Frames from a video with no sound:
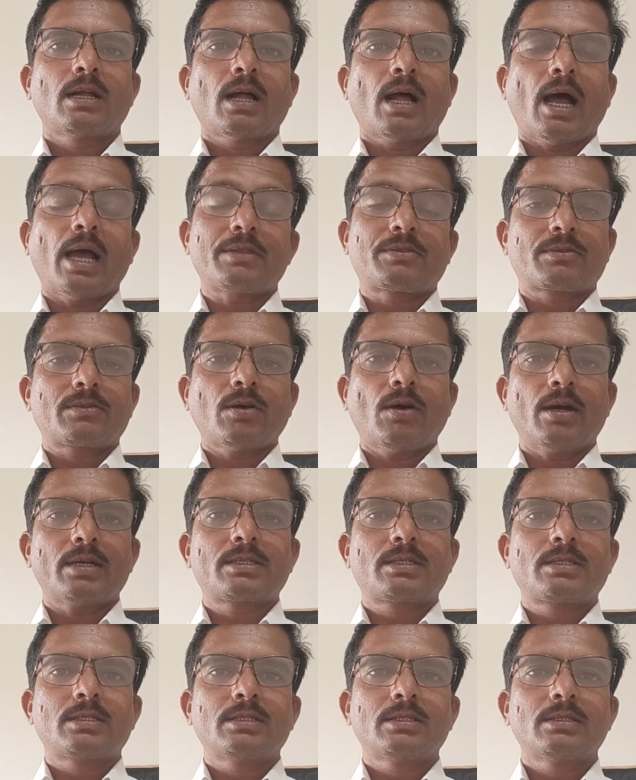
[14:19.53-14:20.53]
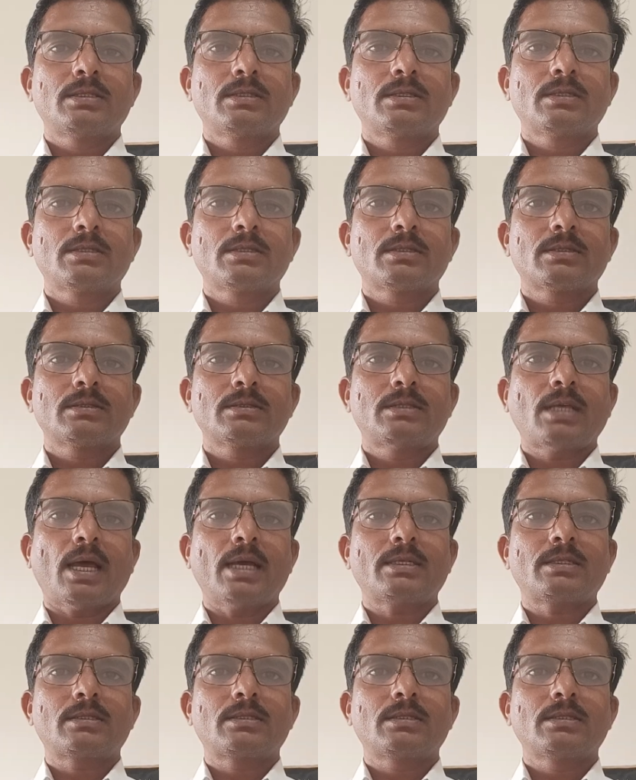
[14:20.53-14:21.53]
I thought
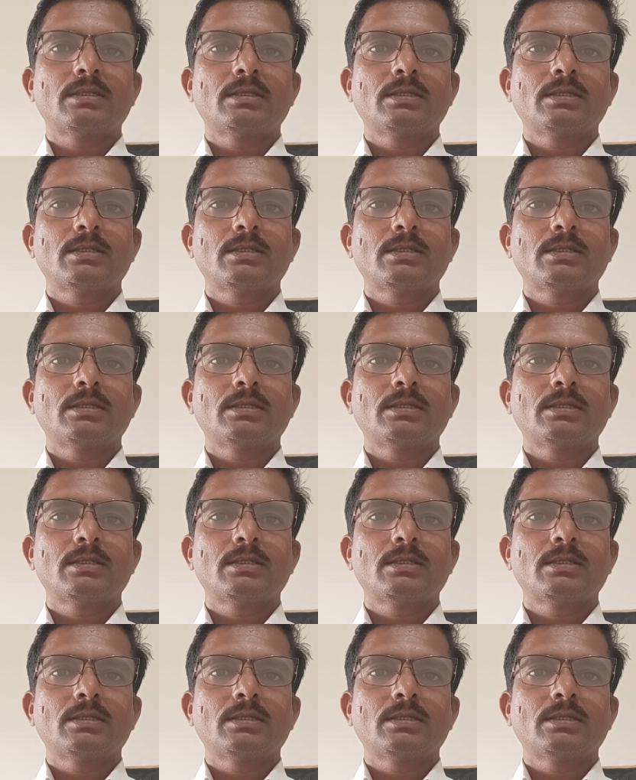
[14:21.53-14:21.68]
that